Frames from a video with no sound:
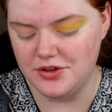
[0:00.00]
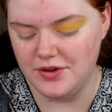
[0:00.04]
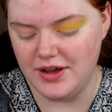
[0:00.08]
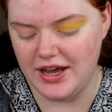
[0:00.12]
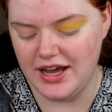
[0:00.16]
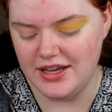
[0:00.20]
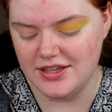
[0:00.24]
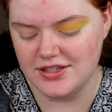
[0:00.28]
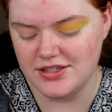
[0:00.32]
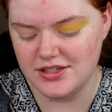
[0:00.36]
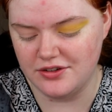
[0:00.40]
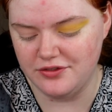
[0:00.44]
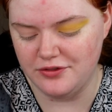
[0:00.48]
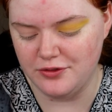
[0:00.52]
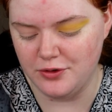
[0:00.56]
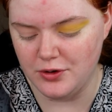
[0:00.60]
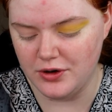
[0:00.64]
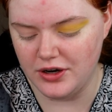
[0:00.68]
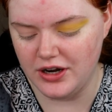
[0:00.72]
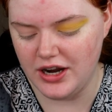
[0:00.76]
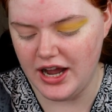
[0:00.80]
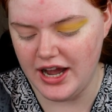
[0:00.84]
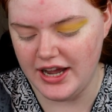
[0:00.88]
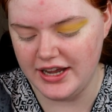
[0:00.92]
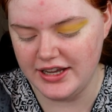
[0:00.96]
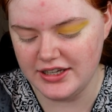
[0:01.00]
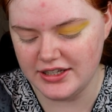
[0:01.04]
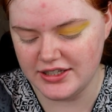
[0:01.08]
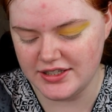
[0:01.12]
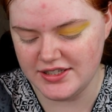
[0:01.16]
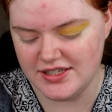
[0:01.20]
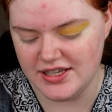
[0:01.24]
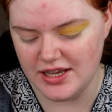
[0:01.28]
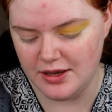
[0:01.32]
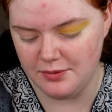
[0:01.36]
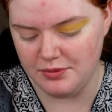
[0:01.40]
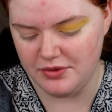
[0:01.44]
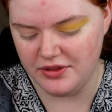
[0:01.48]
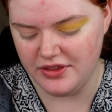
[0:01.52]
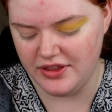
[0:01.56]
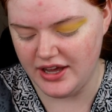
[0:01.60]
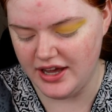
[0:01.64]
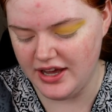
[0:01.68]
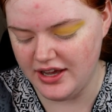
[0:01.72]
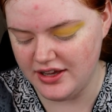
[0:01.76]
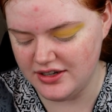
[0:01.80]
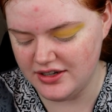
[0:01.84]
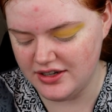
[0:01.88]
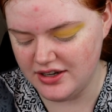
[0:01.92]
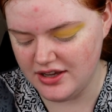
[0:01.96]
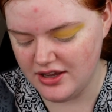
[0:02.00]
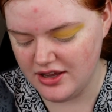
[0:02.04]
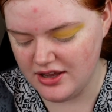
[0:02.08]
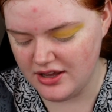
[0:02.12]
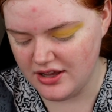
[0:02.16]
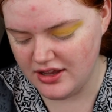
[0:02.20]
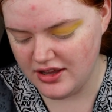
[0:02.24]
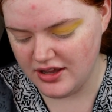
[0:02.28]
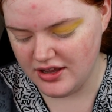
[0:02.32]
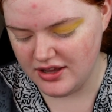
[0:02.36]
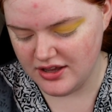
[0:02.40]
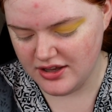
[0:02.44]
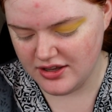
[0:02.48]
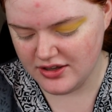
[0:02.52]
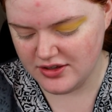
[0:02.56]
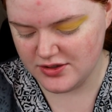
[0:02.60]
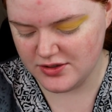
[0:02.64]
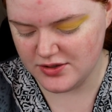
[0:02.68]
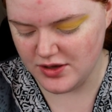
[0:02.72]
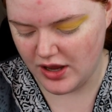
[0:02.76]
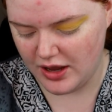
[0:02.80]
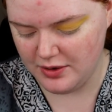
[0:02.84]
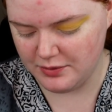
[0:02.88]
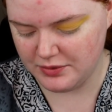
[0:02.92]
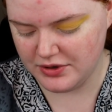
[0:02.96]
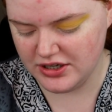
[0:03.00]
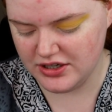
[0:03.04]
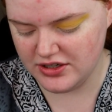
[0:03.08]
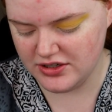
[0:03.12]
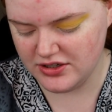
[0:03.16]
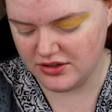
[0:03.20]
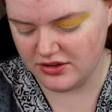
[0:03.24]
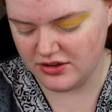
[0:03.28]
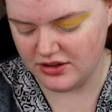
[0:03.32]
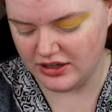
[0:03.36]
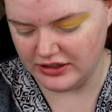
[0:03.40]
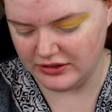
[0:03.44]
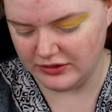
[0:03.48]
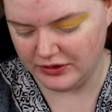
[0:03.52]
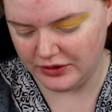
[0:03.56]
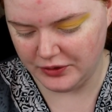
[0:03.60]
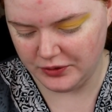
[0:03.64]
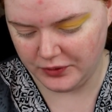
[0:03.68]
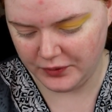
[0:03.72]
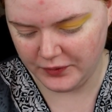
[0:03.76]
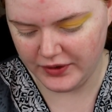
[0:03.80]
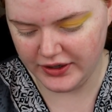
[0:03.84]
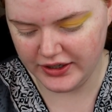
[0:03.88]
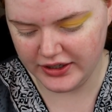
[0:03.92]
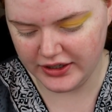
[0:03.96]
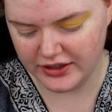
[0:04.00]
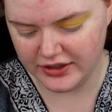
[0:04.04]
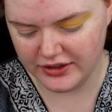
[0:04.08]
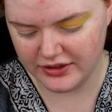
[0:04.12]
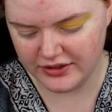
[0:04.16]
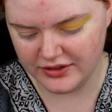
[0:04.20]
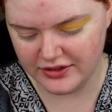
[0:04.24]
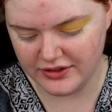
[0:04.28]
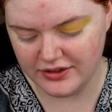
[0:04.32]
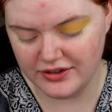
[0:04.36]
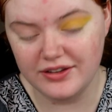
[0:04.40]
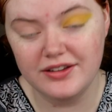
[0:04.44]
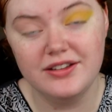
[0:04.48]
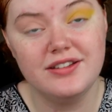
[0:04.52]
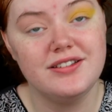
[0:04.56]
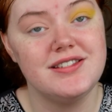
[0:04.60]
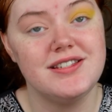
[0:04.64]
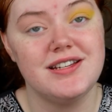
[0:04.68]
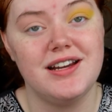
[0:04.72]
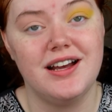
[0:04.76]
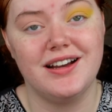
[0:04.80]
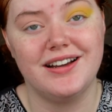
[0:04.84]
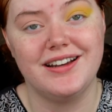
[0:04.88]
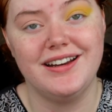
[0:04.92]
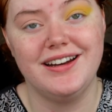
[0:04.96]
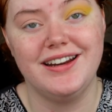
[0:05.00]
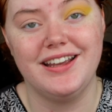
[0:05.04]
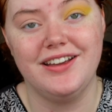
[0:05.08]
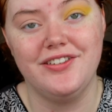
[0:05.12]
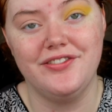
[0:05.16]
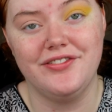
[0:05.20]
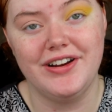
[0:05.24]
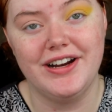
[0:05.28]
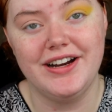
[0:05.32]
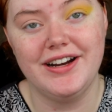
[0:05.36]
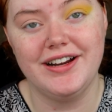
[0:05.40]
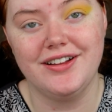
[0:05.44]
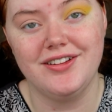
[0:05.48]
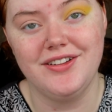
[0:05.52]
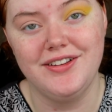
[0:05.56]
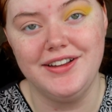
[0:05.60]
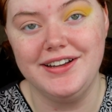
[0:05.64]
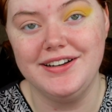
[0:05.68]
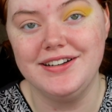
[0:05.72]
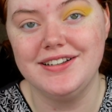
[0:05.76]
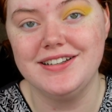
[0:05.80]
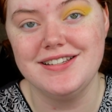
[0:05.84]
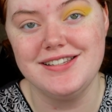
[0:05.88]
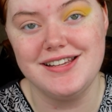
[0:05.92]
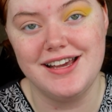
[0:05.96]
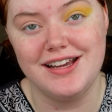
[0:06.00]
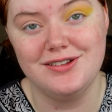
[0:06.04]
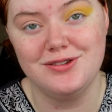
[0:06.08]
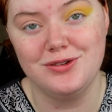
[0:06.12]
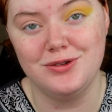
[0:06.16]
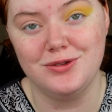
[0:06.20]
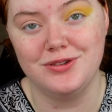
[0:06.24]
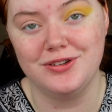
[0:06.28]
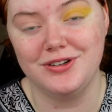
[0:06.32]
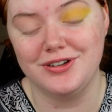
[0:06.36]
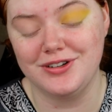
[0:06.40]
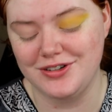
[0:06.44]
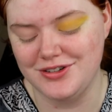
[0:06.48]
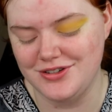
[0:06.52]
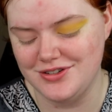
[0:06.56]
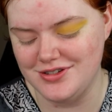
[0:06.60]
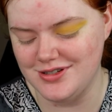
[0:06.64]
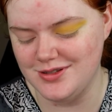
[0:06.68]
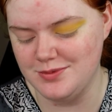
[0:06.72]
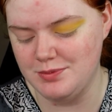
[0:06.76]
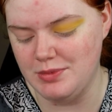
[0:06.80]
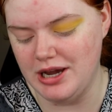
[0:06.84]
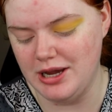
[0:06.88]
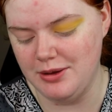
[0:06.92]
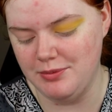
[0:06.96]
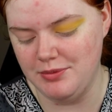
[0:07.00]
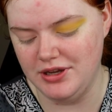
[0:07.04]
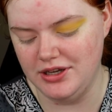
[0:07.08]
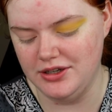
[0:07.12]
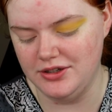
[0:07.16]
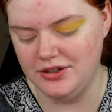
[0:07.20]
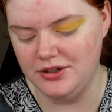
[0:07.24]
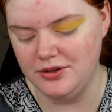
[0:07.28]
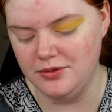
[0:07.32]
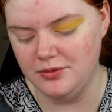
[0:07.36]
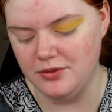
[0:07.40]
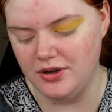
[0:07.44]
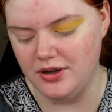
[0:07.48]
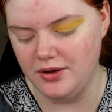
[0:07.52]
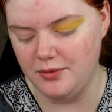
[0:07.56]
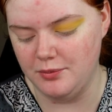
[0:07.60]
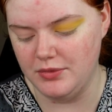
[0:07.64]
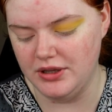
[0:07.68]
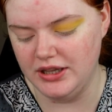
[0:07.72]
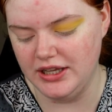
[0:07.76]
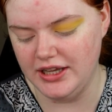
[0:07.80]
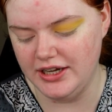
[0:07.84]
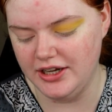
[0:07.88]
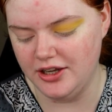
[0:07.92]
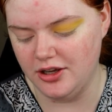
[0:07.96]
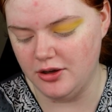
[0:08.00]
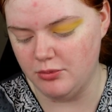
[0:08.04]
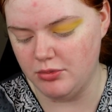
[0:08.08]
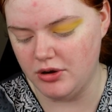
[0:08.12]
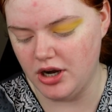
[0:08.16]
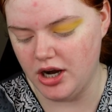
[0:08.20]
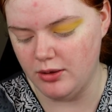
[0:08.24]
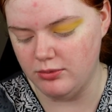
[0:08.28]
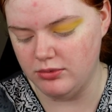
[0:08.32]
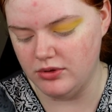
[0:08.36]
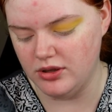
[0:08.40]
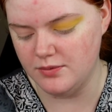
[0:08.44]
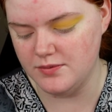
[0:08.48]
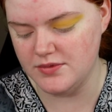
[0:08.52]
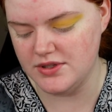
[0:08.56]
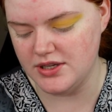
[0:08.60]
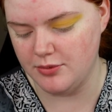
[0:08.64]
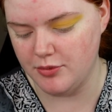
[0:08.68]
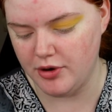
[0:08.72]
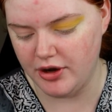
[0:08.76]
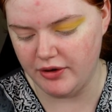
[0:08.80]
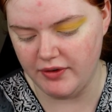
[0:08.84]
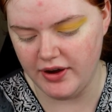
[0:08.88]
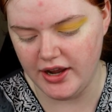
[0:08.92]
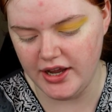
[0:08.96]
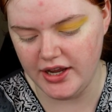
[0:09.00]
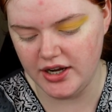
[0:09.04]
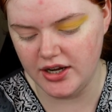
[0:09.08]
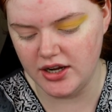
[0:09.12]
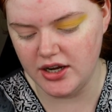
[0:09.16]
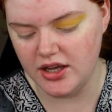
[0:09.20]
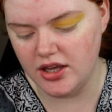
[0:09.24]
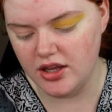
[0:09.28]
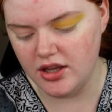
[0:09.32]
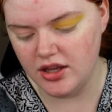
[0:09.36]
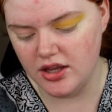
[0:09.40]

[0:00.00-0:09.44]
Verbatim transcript: to ask for. I accept that. So I'm gonna do that real quick. It's not gonna get very clean because I told her to just buy me a new one. Millennial problems, am I right?